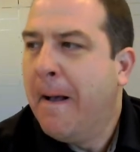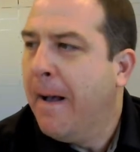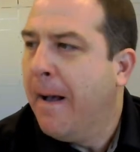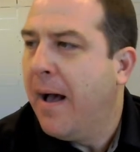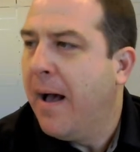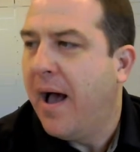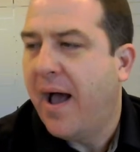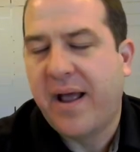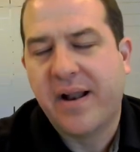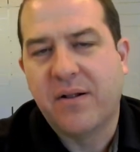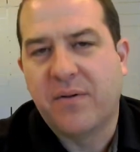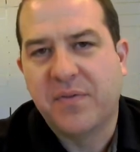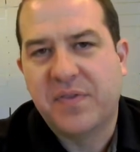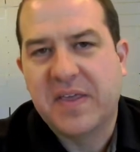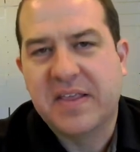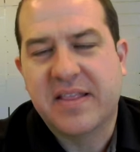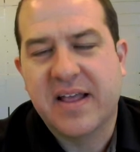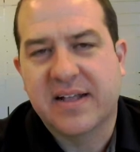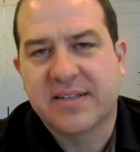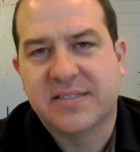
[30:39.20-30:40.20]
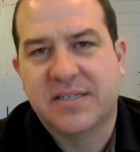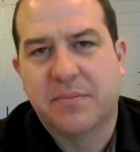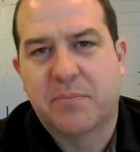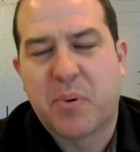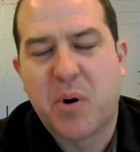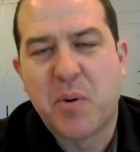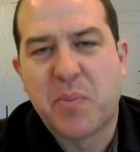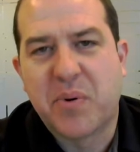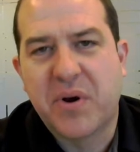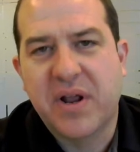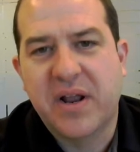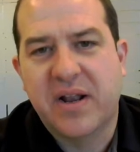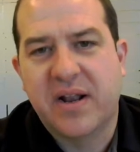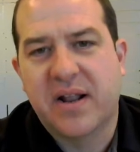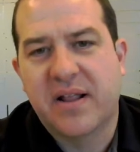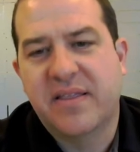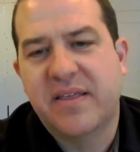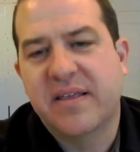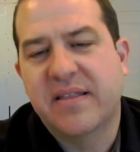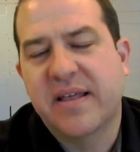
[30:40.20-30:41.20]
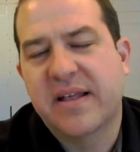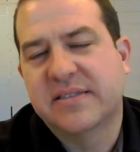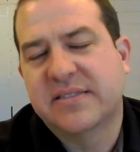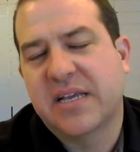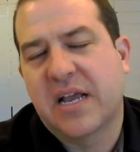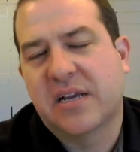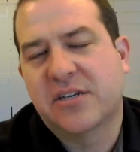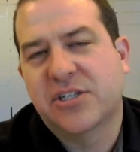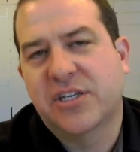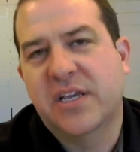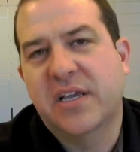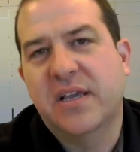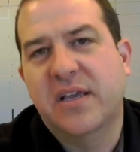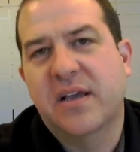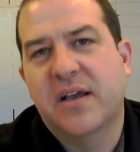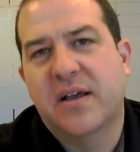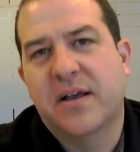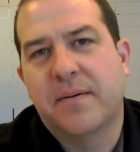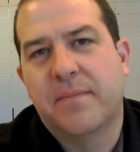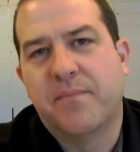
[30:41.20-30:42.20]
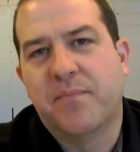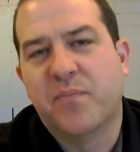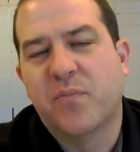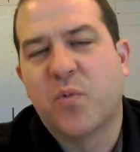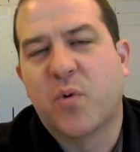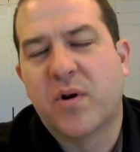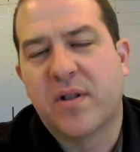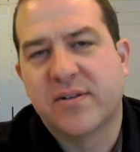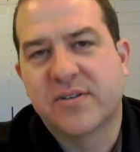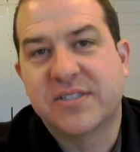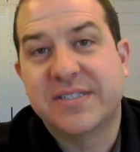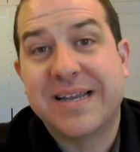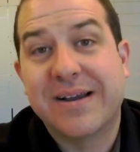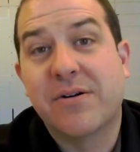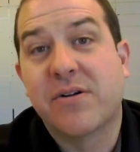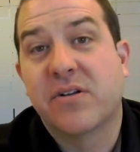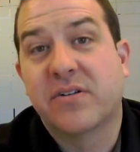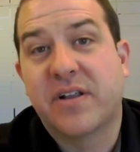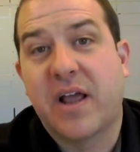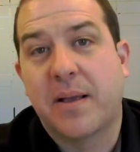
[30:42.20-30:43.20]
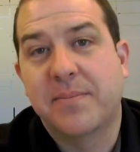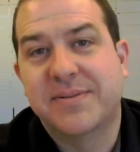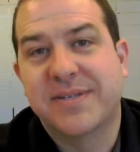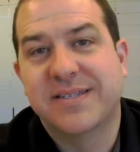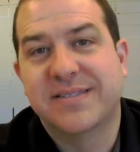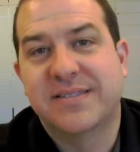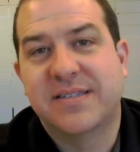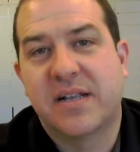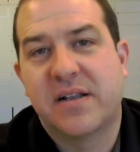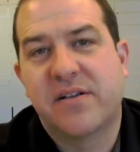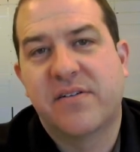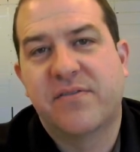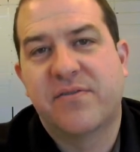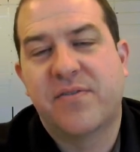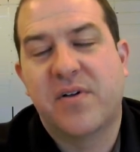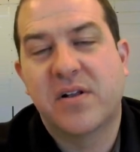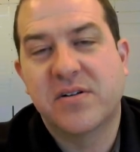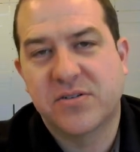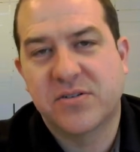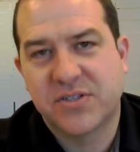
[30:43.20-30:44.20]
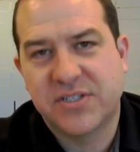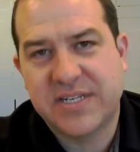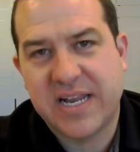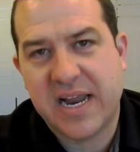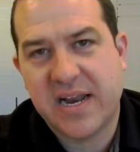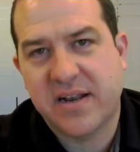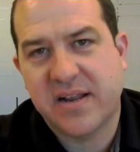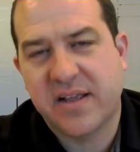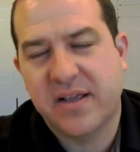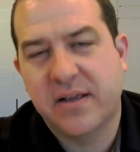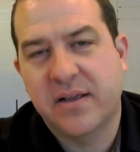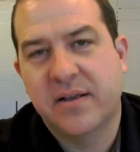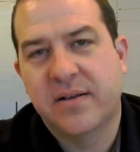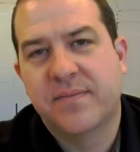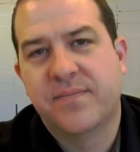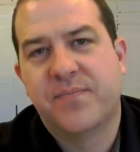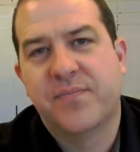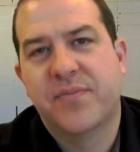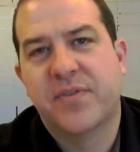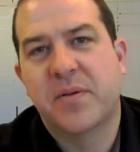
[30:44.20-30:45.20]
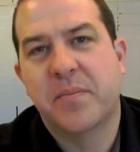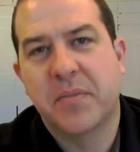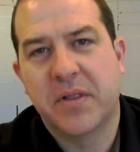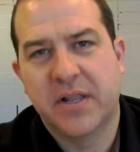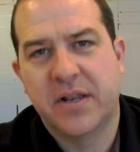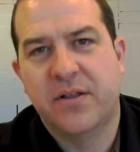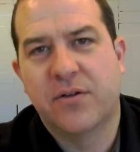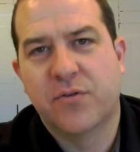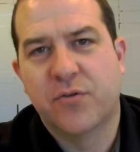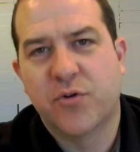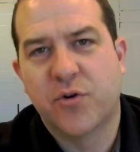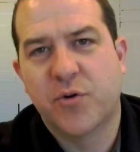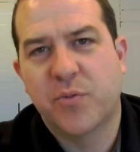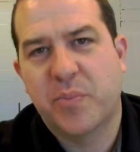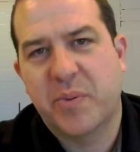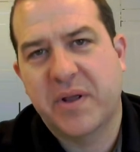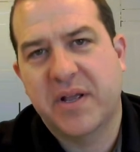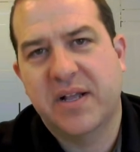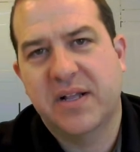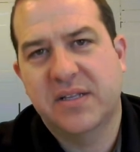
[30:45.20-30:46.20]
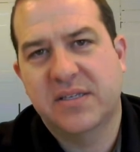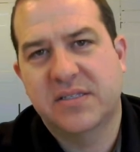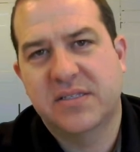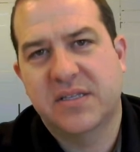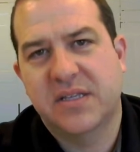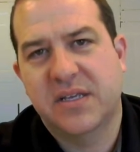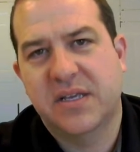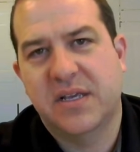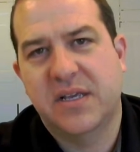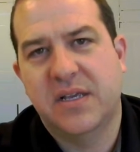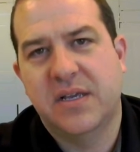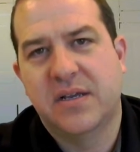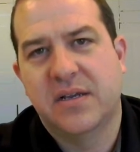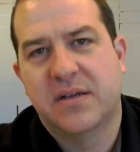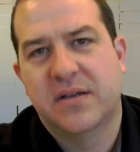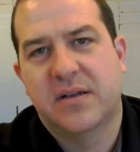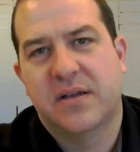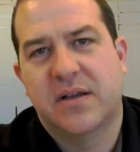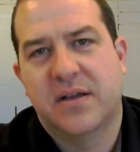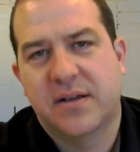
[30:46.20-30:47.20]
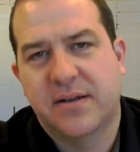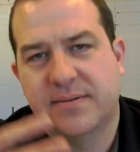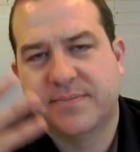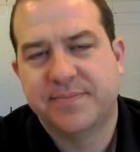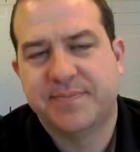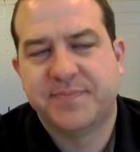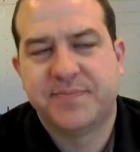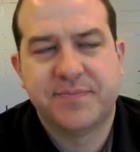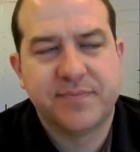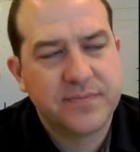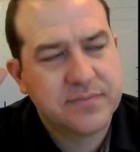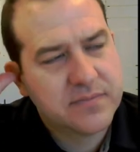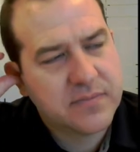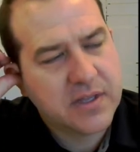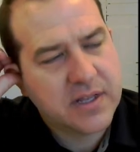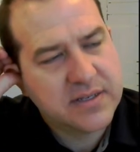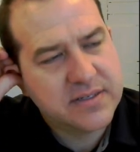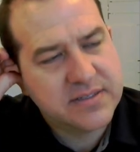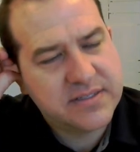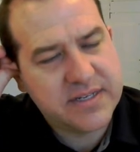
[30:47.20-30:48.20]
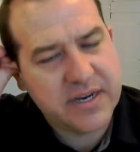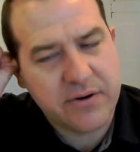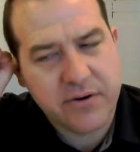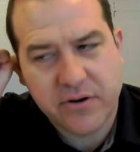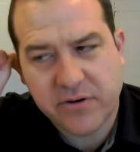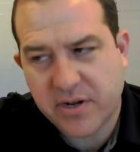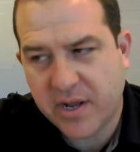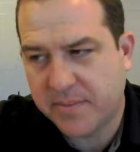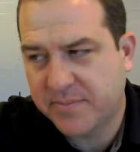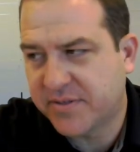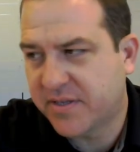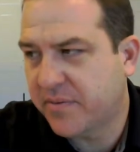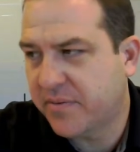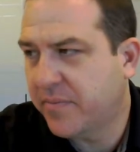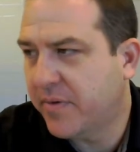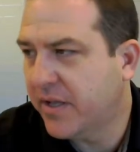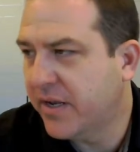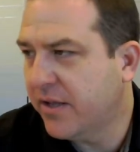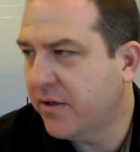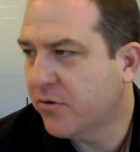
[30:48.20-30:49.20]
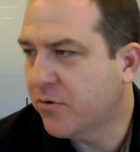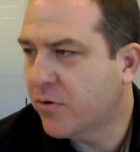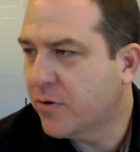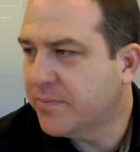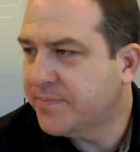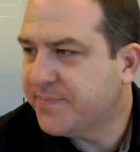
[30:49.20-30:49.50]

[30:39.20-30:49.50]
I don't think that's appropriate, and I think that's actually one of those stereotypes. Instead of understanding the millennial group, it's the stereotypes of the millennial group.